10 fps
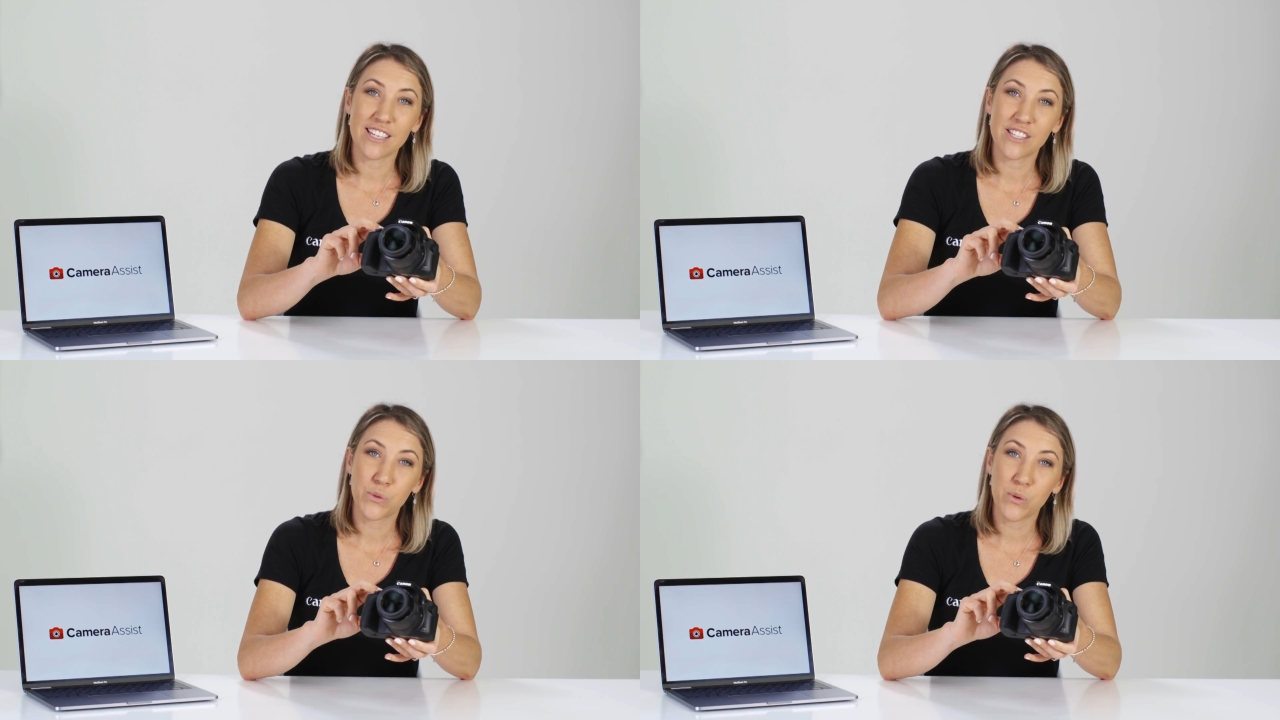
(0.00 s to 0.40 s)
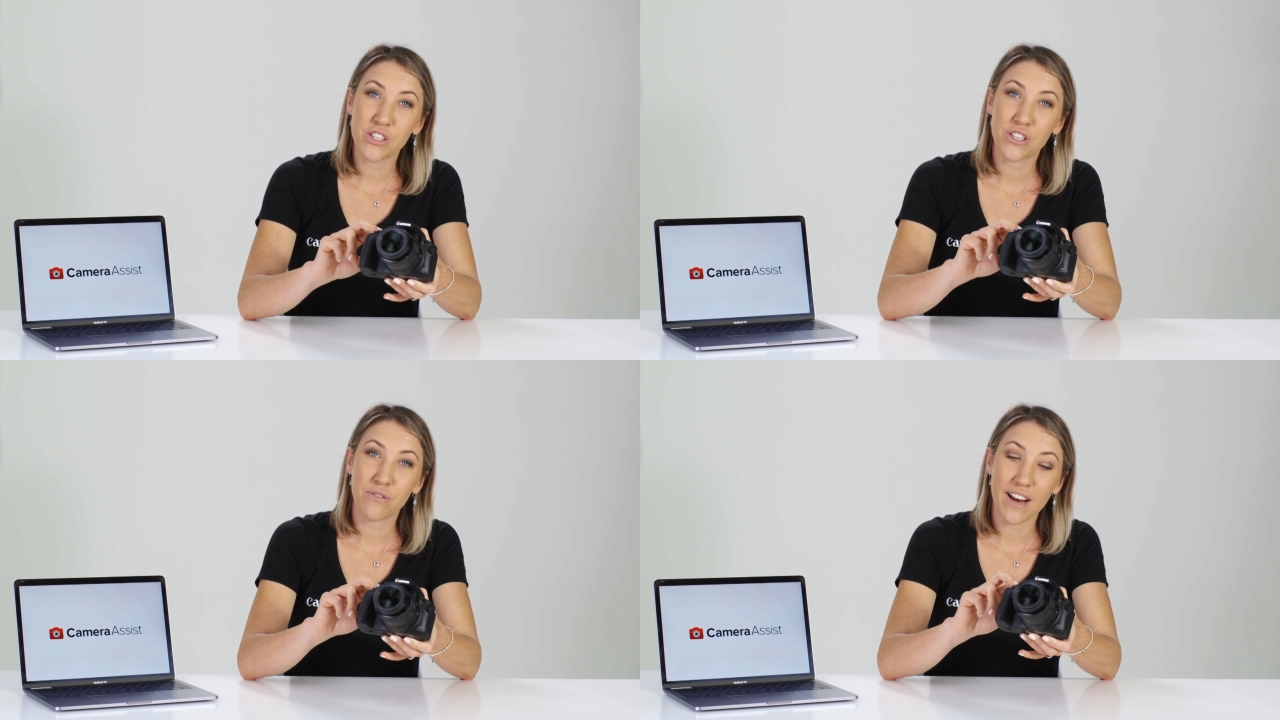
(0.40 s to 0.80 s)
is
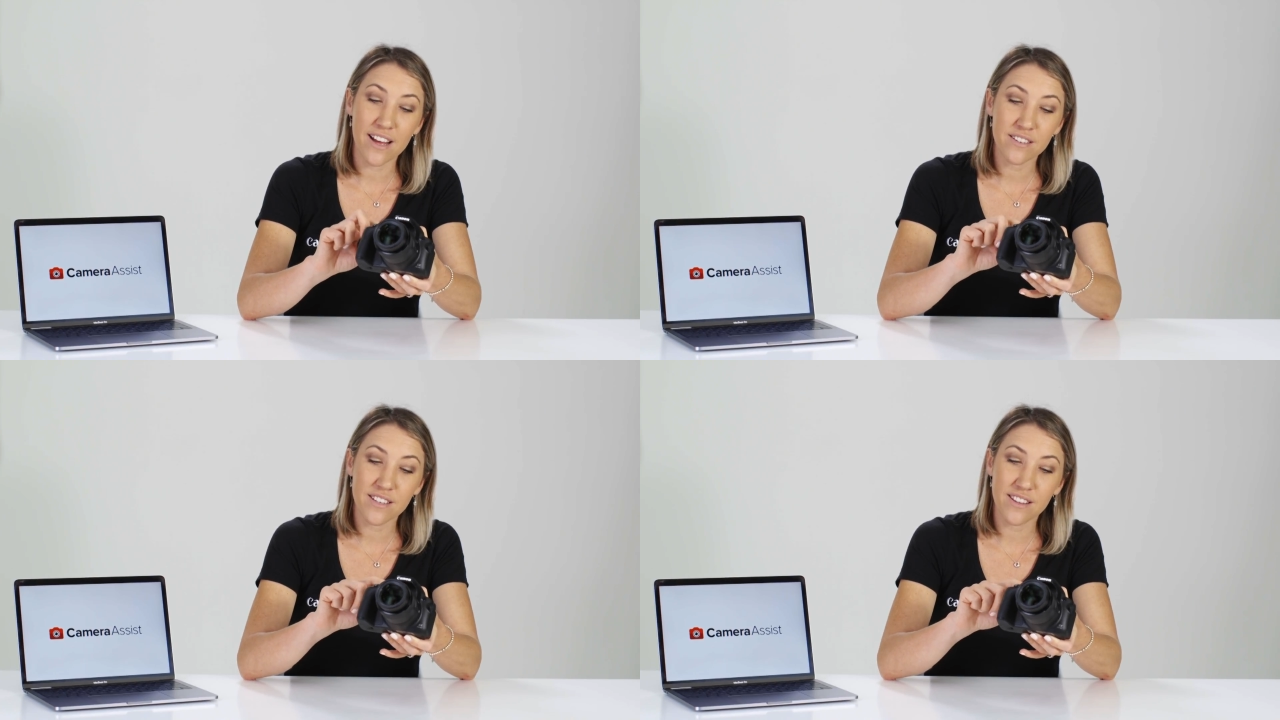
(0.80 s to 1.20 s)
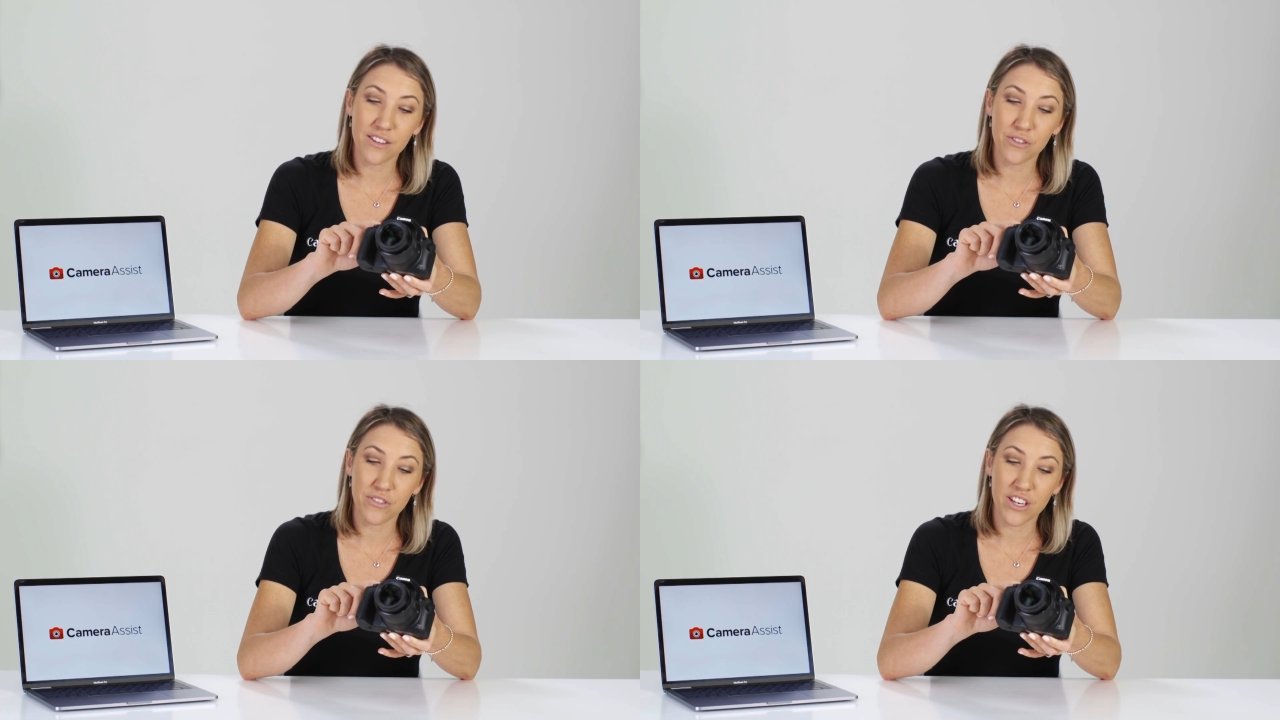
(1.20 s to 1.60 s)
switched around to the
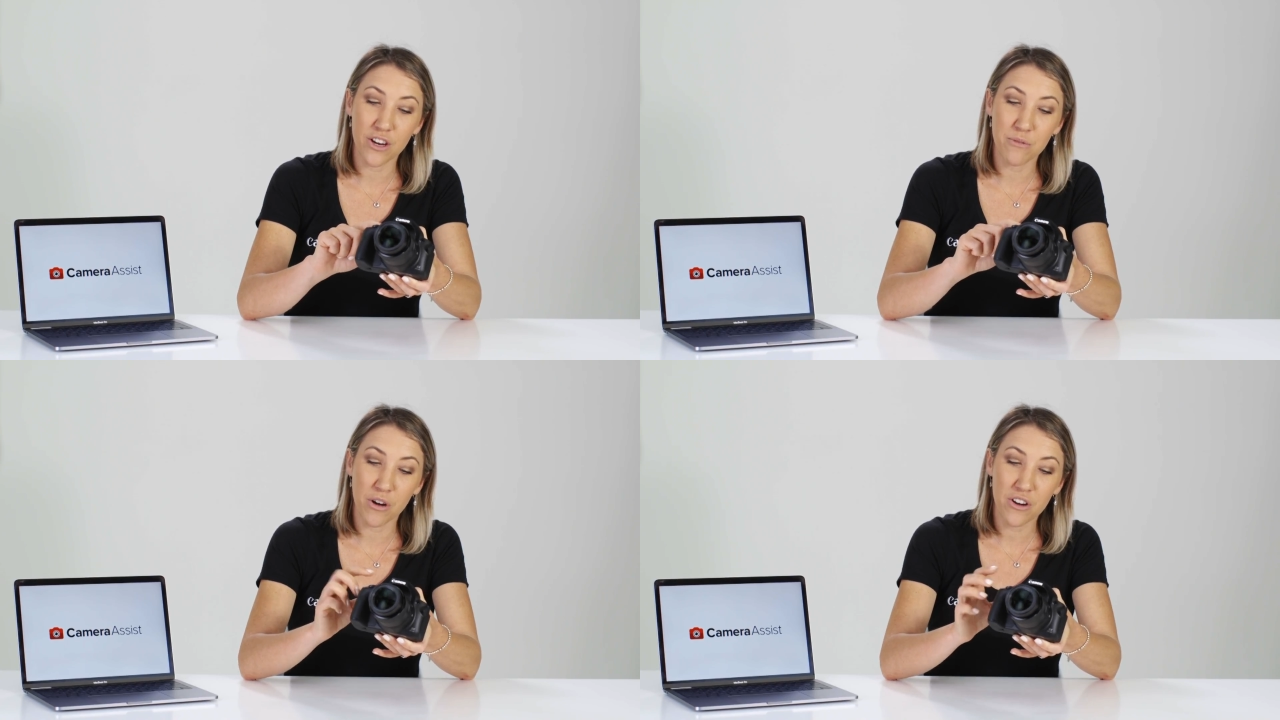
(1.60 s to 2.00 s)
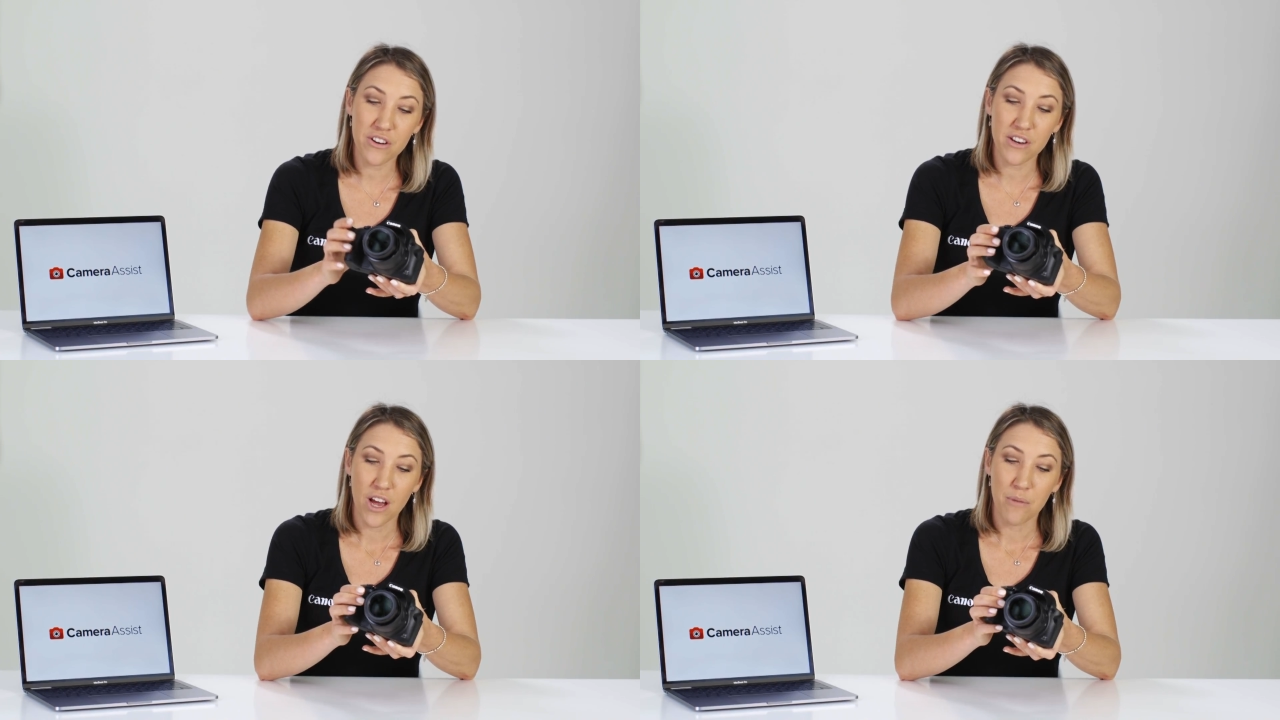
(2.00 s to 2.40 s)
little video
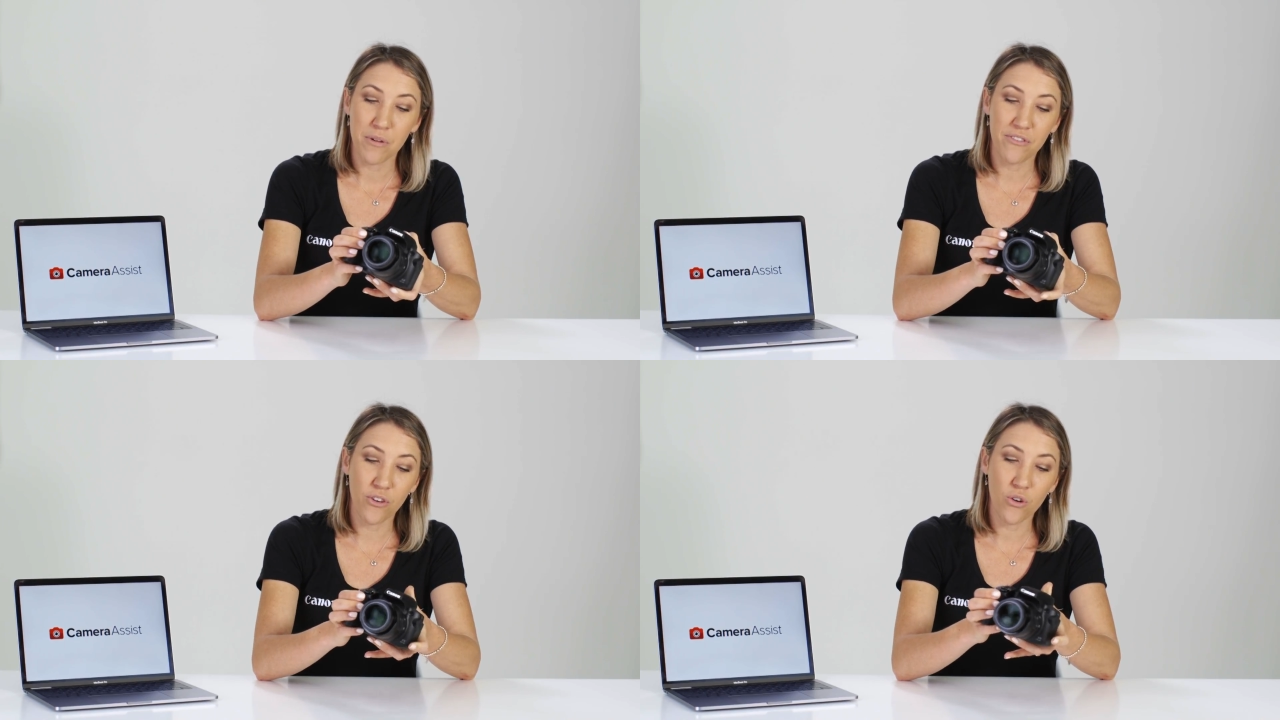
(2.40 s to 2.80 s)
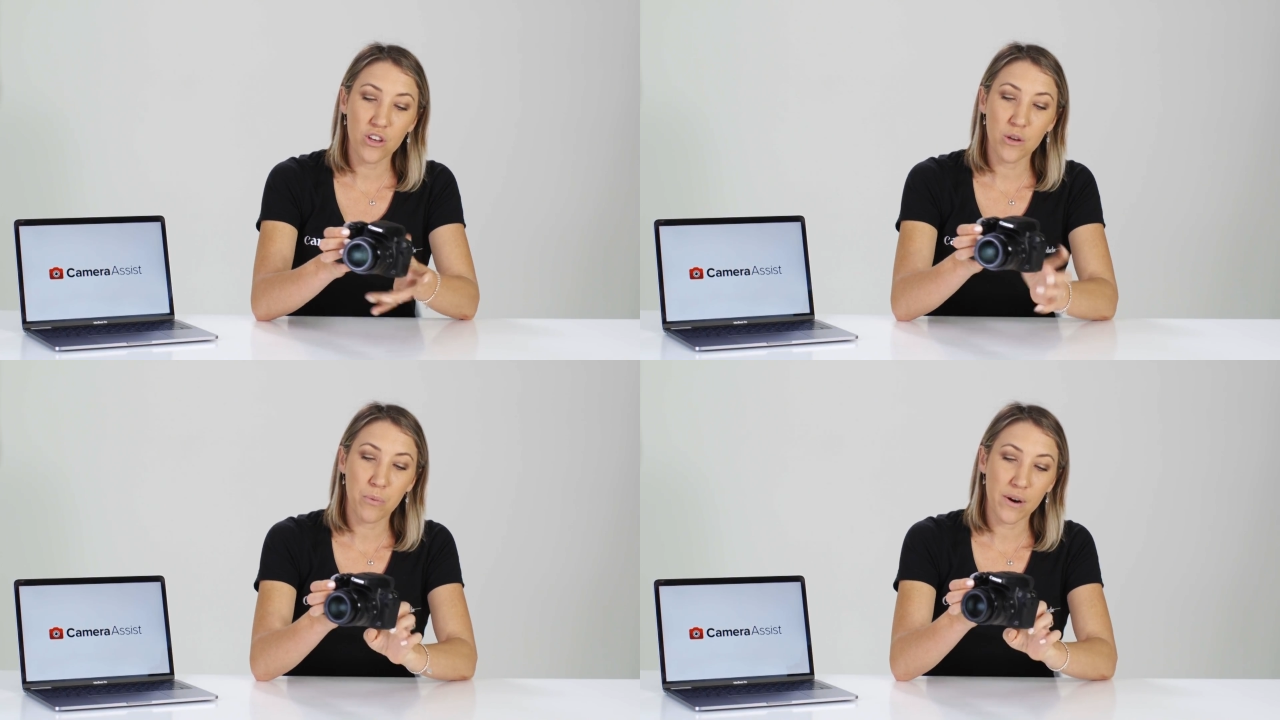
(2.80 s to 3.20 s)
mode before
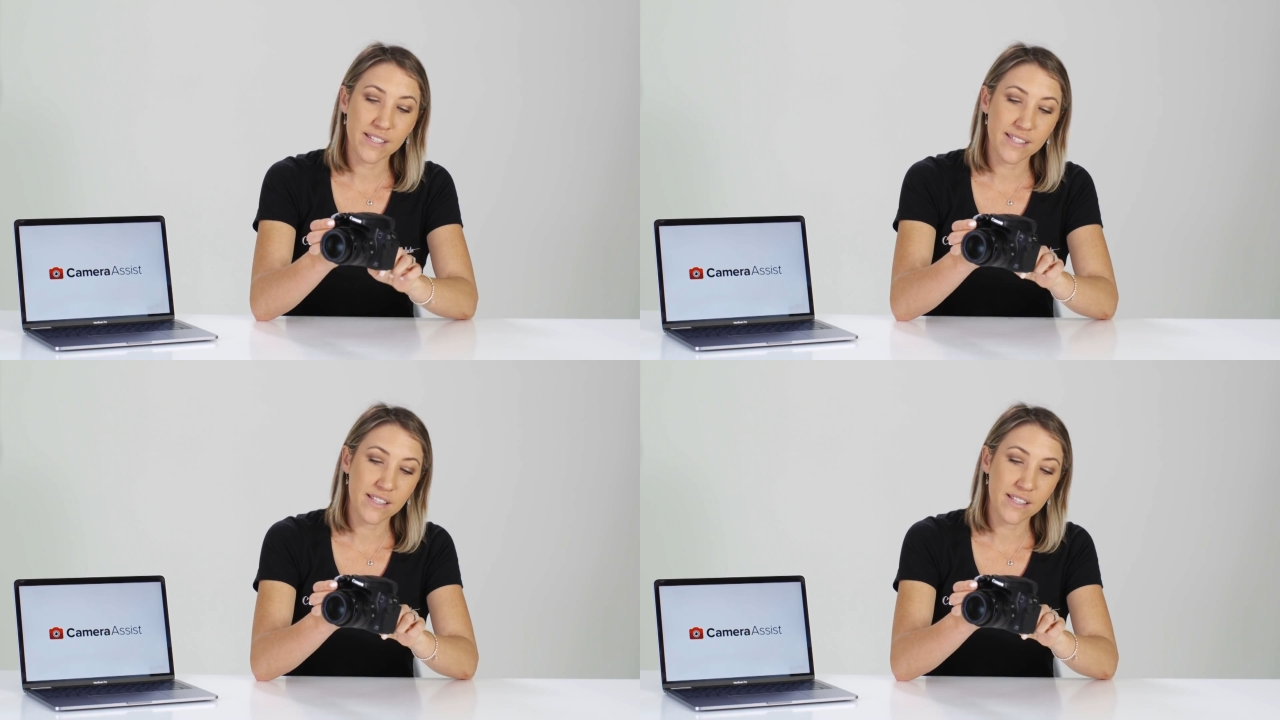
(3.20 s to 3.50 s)
you press